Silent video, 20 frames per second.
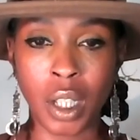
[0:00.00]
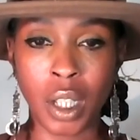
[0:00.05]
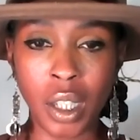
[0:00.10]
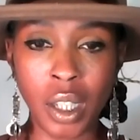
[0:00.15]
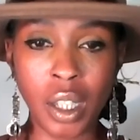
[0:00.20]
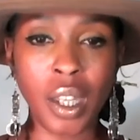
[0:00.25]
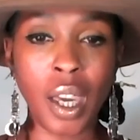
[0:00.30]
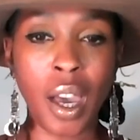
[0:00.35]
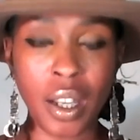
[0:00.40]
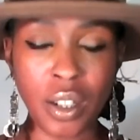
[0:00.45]

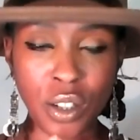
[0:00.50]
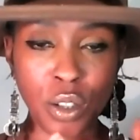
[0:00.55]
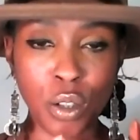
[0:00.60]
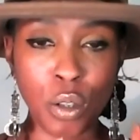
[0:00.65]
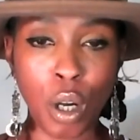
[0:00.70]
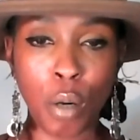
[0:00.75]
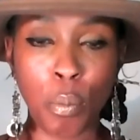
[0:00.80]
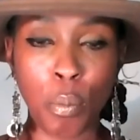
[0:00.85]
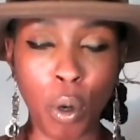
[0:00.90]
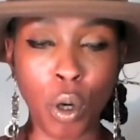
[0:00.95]
He has
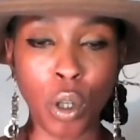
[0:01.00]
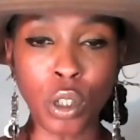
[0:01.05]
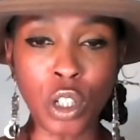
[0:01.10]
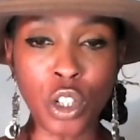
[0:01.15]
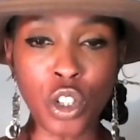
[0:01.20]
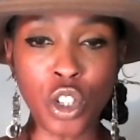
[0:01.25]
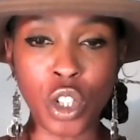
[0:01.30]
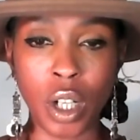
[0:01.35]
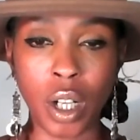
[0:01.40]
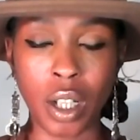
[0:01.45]
to
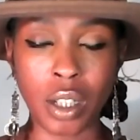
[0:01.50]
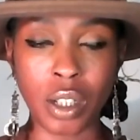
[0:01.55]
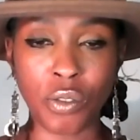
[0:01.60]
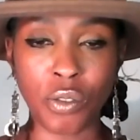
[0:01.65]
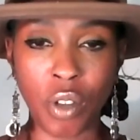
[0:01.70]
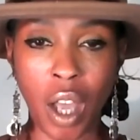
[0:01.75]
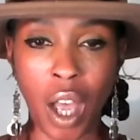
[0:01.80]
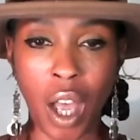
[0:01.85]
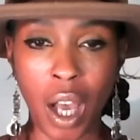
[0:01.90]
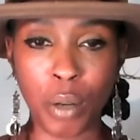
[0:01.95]
apologize
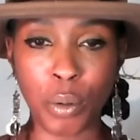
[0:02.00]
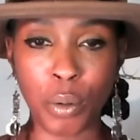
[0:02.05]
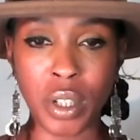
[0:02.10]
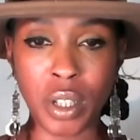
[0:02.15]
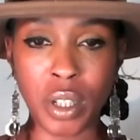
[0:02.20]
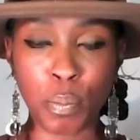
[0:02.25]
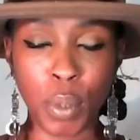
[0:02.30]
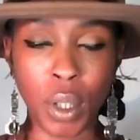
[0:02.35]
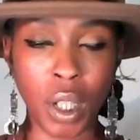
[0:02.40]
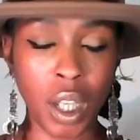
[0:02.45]
for how
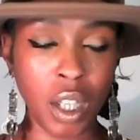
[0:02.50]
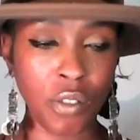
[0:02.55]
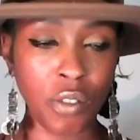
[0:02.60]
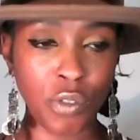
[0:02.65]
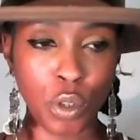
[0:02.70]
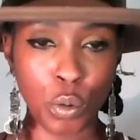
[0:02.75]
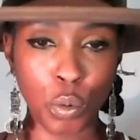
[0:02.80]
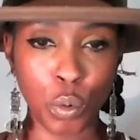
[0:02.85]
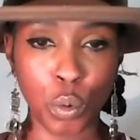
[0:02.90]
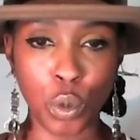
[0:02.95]
he's
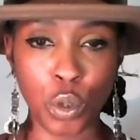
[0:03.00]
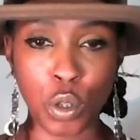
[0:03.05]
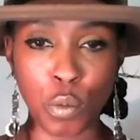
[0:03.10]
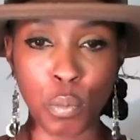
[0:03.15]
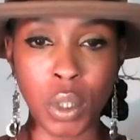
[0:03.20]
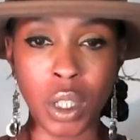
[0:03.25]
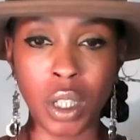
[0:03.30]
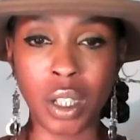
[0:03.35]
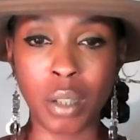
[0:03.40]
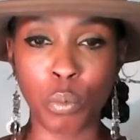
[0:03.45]
behaved towards
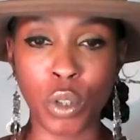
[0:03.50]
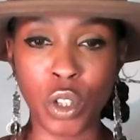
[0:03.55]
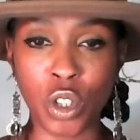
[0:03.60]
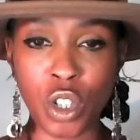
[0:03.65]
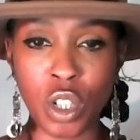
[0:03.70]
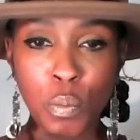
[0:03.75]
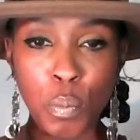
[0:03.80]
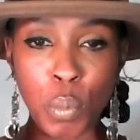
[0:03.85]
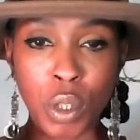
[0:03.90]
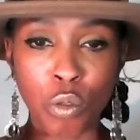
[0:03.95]
me, which
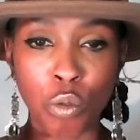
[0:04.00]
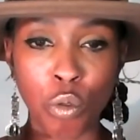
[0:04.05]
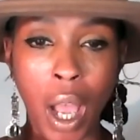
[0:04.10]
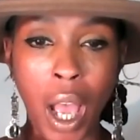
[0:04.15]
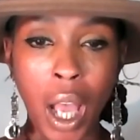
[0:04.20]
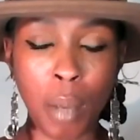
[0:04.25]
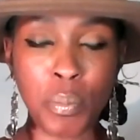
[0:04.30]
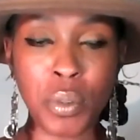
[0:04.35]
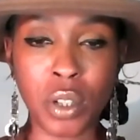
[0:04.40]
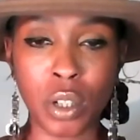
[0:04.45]
has been
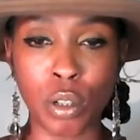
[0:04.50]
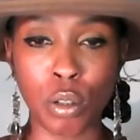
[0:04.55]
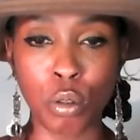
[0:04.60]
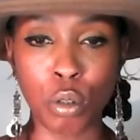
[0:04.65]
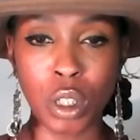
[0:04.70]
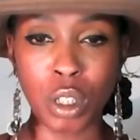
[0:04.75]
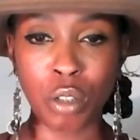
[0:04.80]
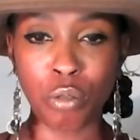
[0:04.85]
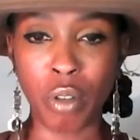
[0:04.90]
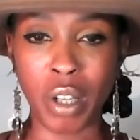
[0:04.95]

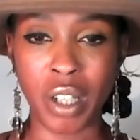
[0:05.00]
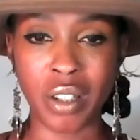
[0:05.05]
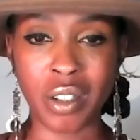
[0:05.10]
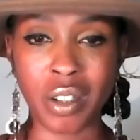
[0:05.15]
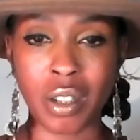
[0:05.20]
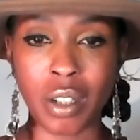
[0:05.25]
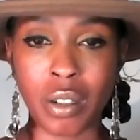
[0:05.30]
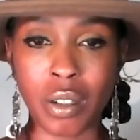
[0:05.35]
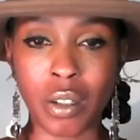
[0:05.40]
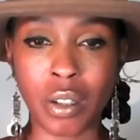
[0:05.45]
absolutely
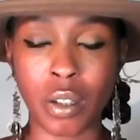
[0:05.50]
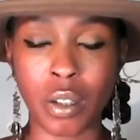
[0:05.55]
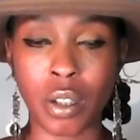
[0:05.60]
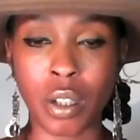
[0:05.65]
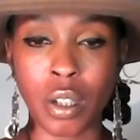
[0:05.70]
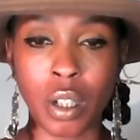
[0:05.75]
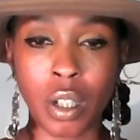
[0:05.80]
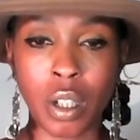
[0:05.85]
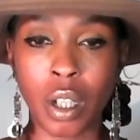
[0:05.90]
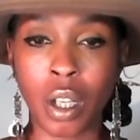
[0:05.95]
racist.
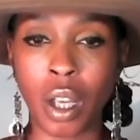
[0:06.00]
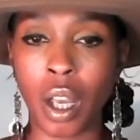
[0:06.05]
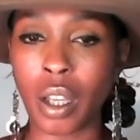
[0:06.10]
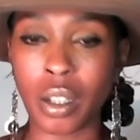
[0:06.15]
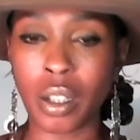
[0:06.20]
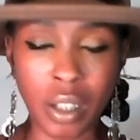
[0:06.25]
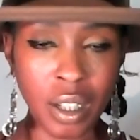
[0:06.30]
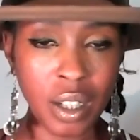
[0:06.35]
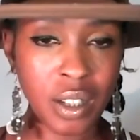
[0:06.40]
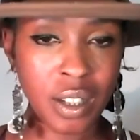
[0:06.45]

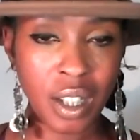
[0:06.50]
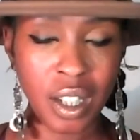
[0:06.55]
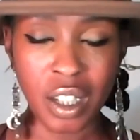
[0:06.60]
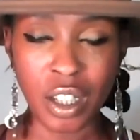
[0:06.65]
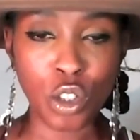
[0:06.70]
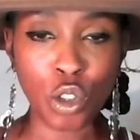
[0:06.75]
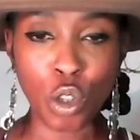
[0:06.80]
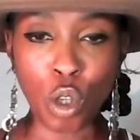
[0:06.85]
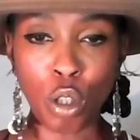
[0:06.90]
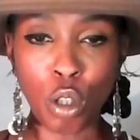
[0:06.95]
And it's
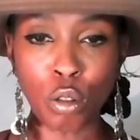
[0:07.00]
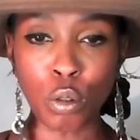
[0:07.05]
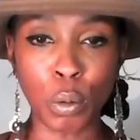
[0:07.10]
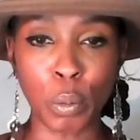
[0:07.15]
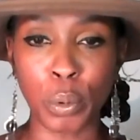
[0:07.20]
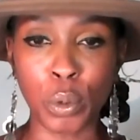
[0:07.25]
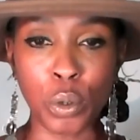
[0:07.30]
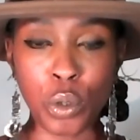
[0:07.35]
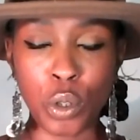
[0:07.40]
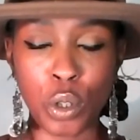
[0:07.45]

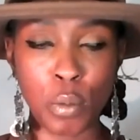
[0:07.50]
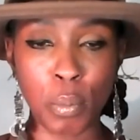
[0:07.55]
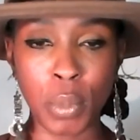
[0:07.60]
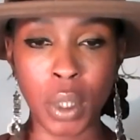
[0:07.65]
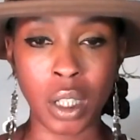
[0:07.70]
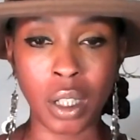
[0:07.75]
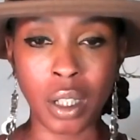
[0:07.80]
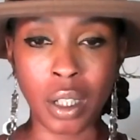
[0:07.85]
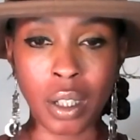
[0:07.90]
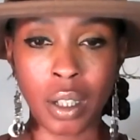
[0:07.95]
intolerable to
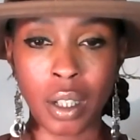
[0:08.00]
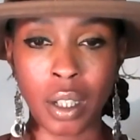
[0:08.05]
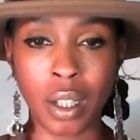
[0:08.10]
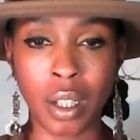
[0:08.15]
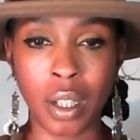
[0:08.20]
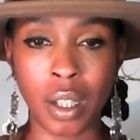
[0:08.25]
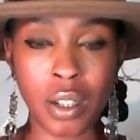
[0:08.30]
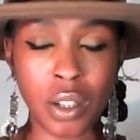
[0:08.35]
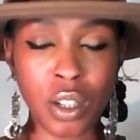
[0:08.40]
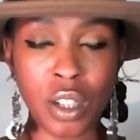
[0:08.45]
me.
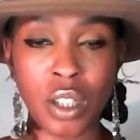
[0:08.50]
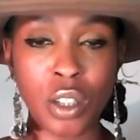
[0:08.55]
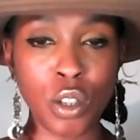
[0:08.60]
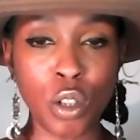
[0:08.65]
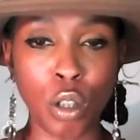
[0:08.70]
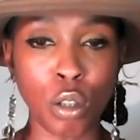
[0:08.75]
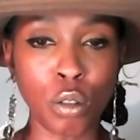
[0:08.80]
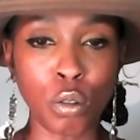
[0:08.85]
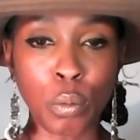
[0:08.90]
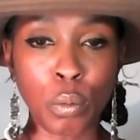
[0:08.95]
It's
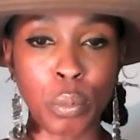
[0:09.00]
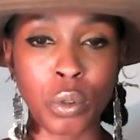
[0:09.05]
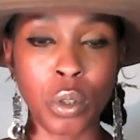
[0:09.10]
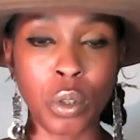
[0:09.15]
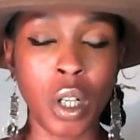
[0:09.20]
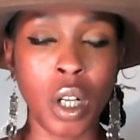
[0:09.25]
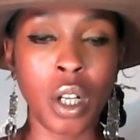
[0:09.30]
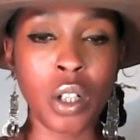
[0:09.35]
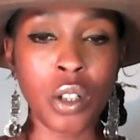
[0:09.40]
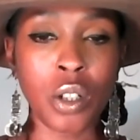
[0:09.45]

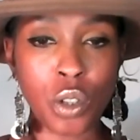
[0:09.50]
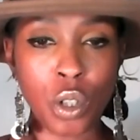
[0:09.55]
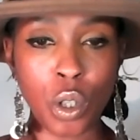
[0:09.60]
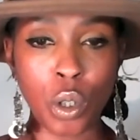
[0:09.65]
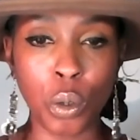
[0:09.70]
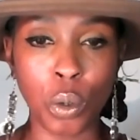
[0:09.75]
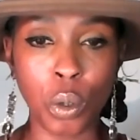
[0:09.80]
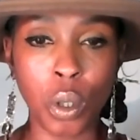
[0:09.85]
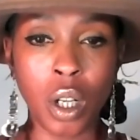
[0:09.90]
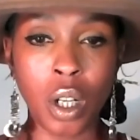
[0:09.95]
intolerable.
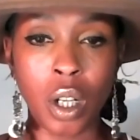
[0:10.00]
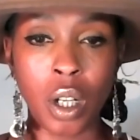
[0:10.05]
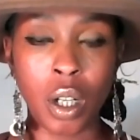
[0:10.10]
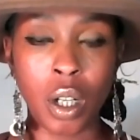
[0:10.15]
So